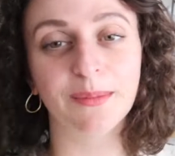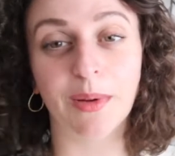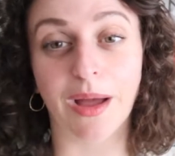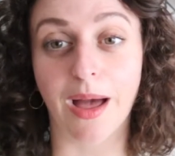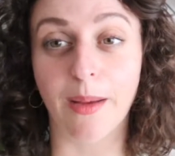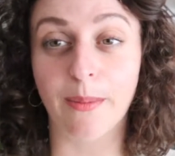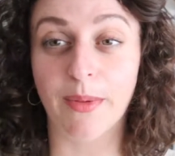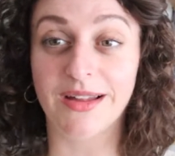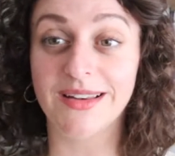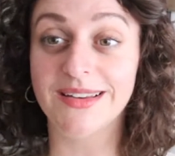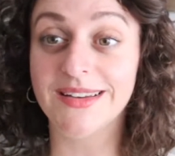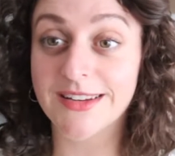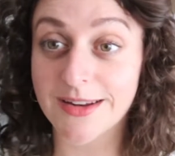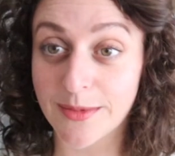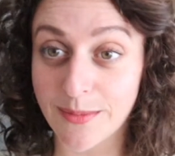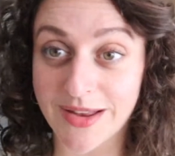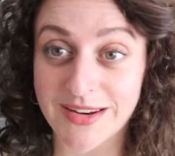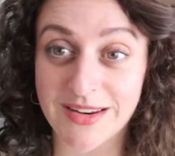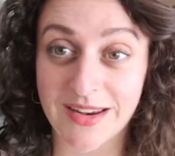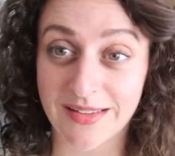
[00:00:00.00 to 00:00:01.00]
but apparently the
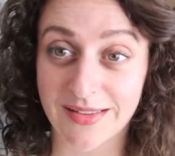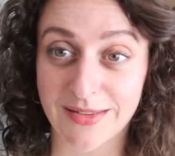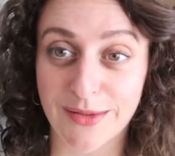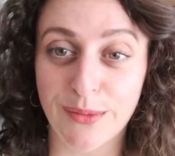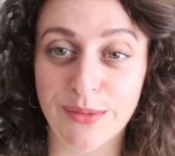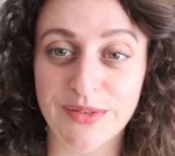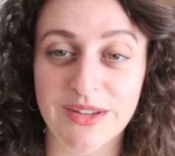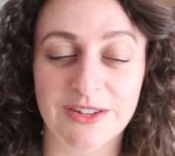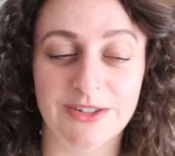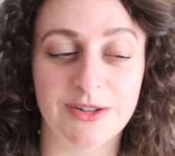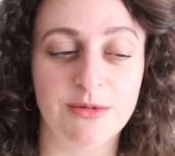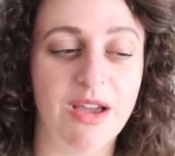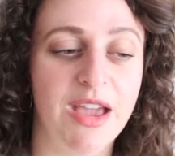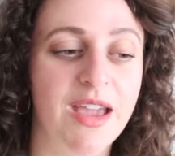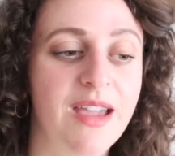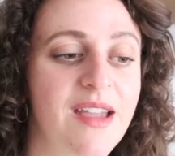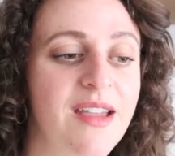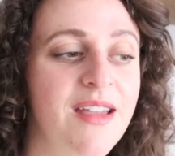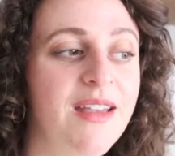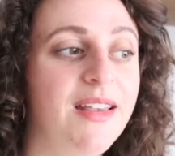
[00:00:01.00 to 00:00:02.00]
man that sold it to
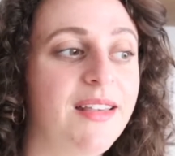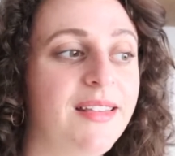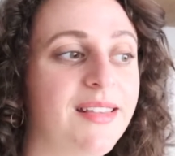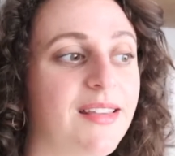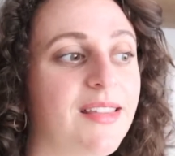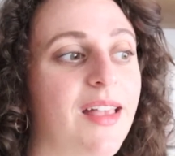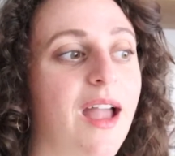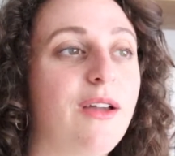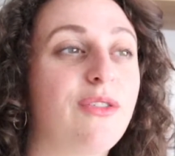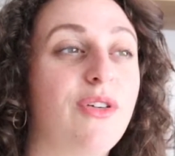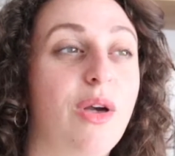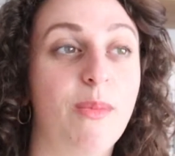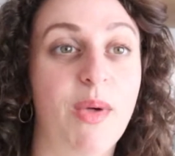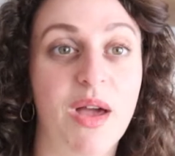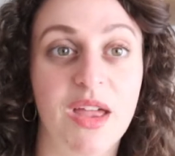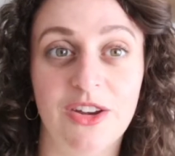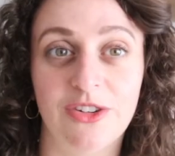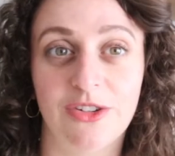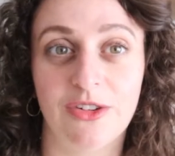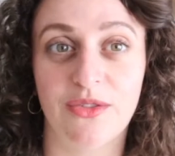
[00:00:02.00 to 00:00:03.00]
me said that if I
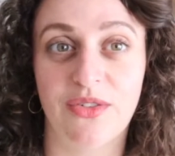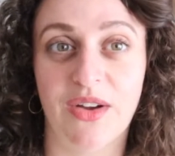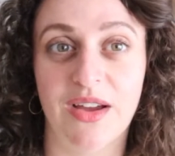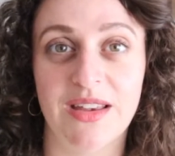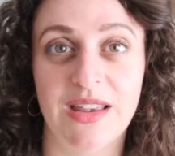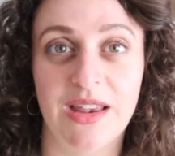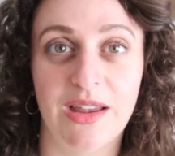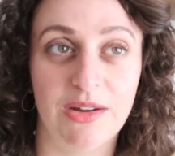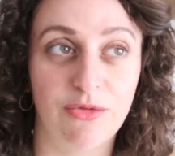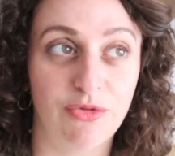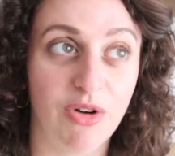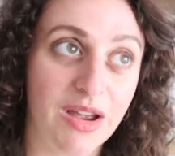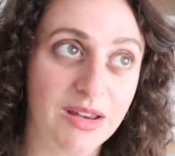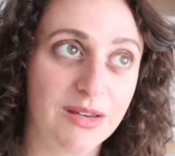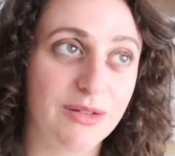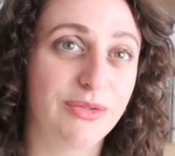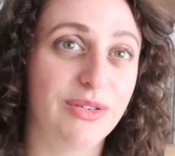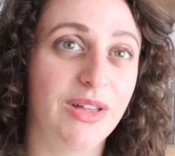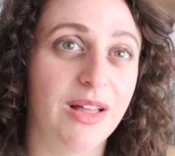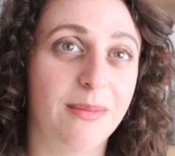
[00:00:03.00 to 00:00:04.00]
managed to find the
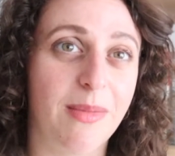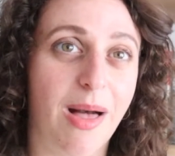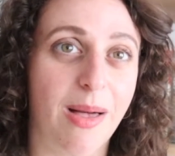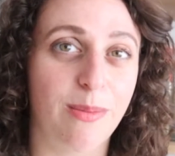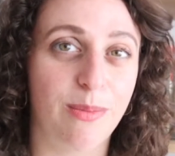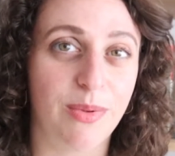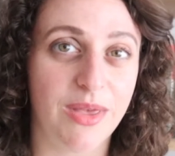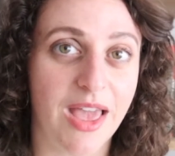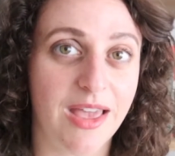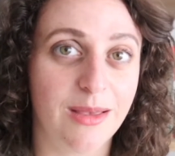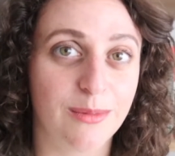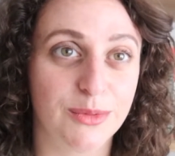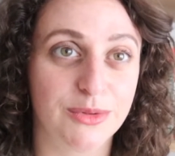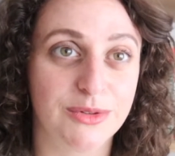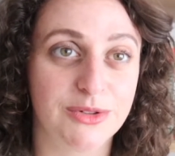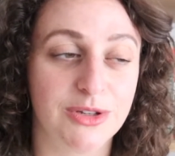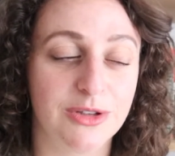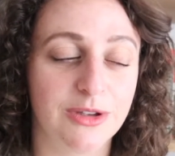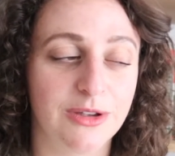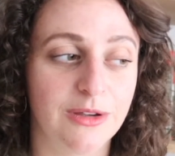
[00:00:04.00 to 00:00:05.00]
right film, I'd be able
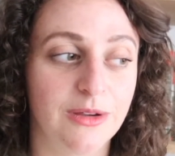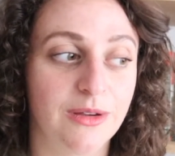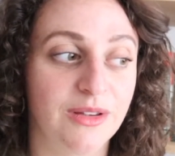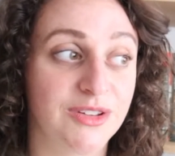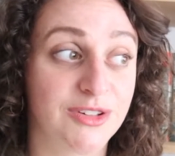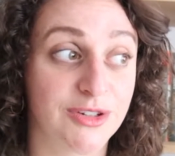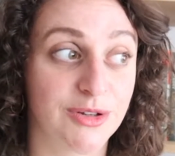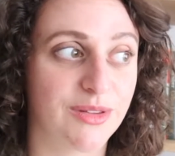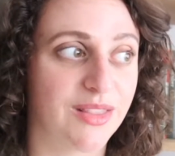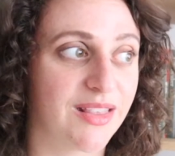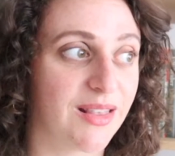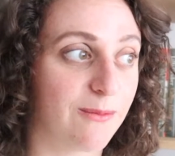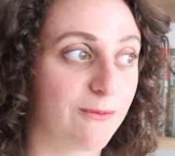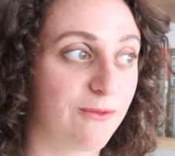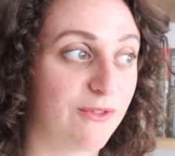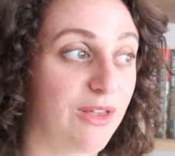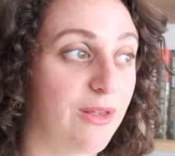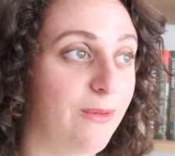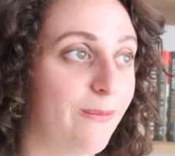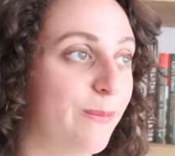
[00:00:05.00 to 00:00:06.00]
to shoot some
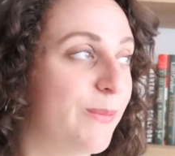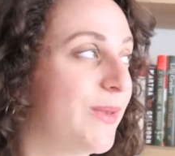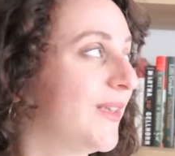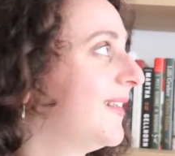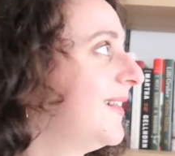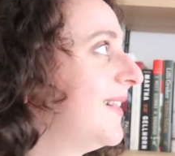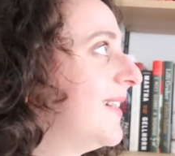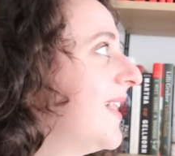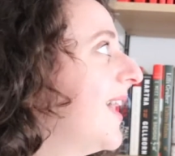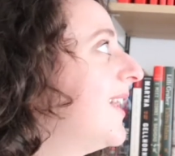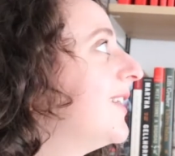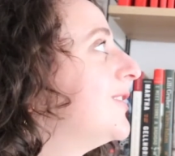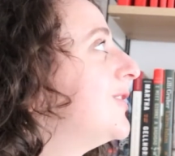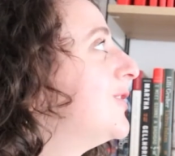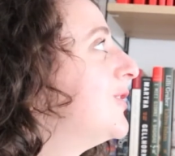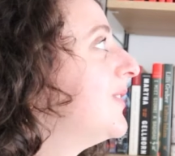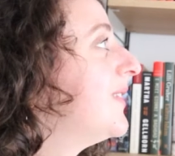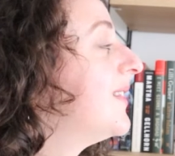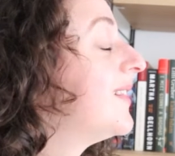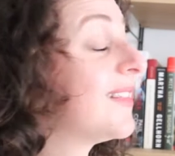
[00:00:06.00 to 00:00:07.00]
film, because that
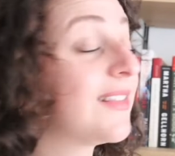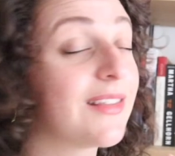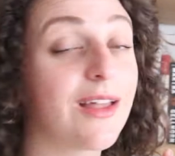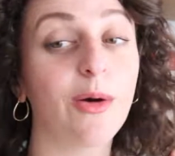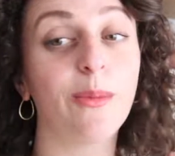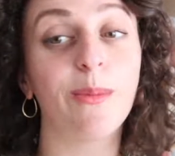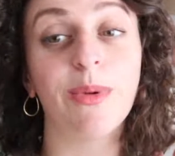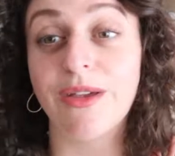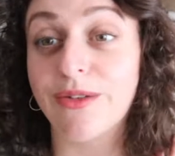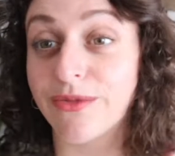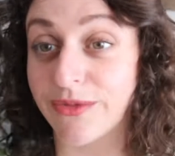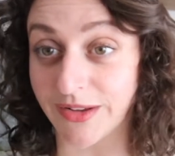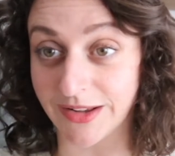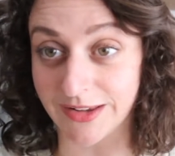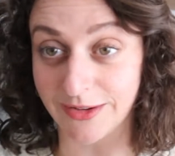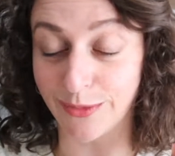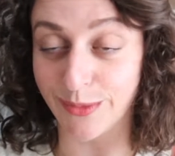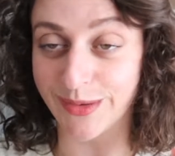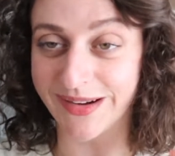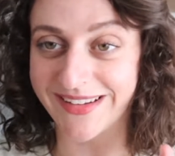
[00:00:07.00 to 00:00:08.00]
should still be
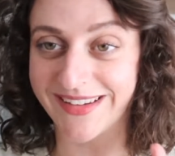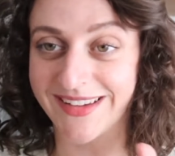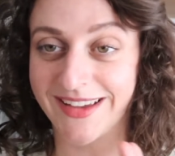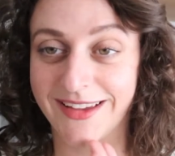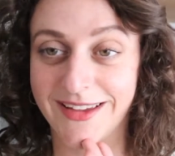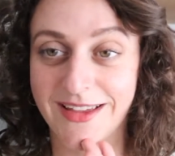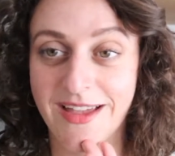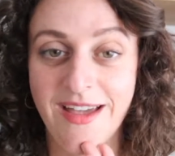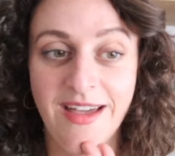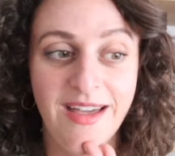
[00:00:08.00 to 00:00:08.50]
fully working.